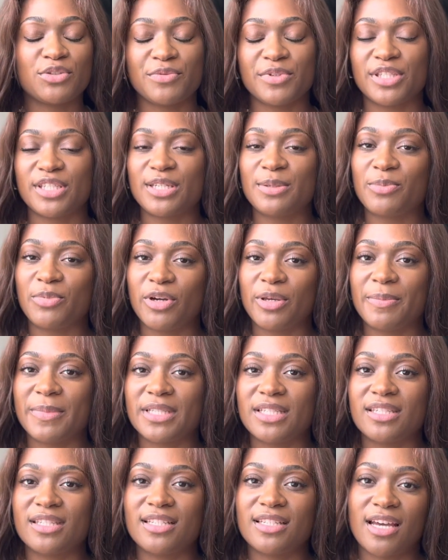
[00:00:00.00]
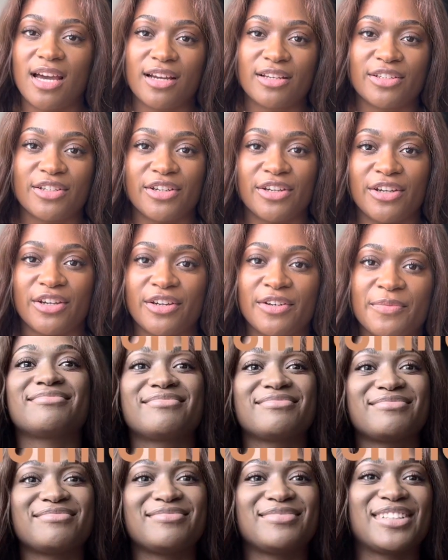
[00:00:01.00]
recent appointment to the doctor.
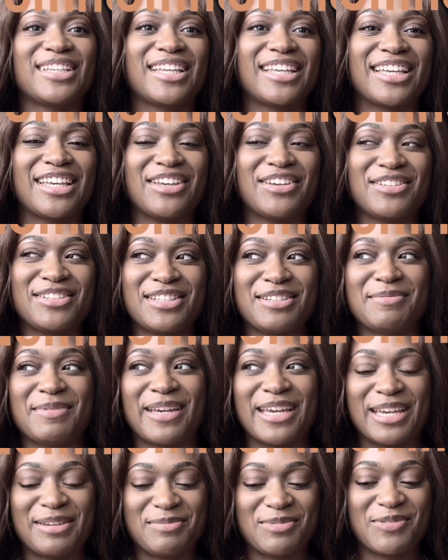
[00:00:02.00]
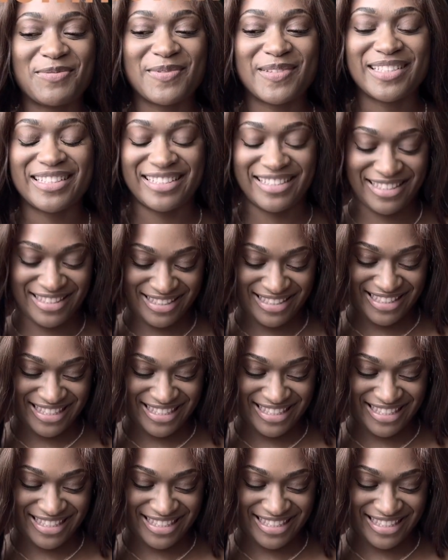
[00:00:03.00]
Can y'all see my hand movements?